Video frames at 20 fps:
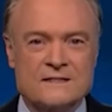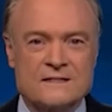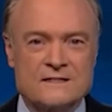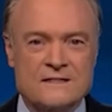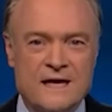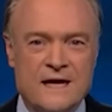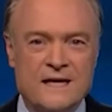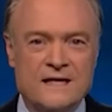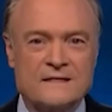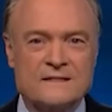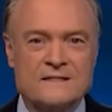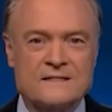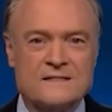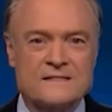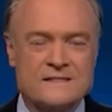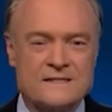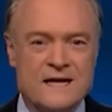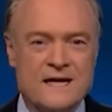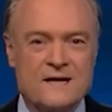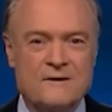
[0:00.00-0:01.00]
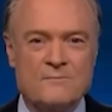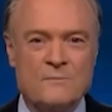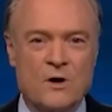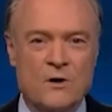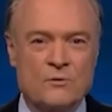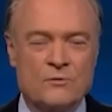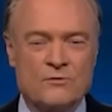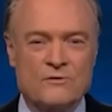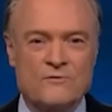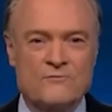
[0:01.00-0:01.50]
take the same
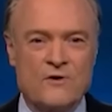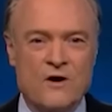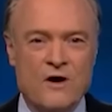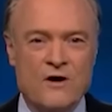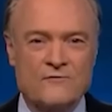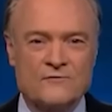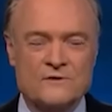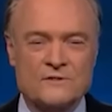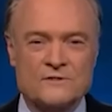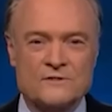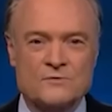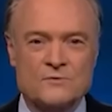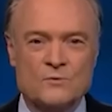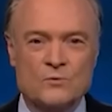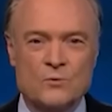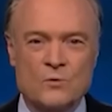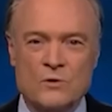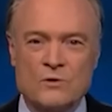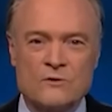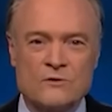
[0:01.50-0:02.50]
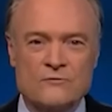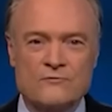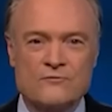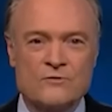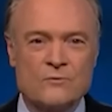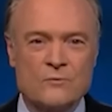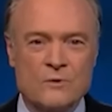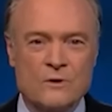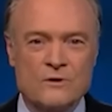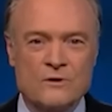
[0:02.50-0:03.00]
oath of office, word
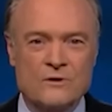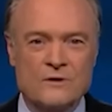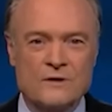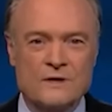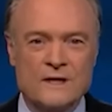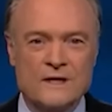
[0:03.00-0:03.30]
for word.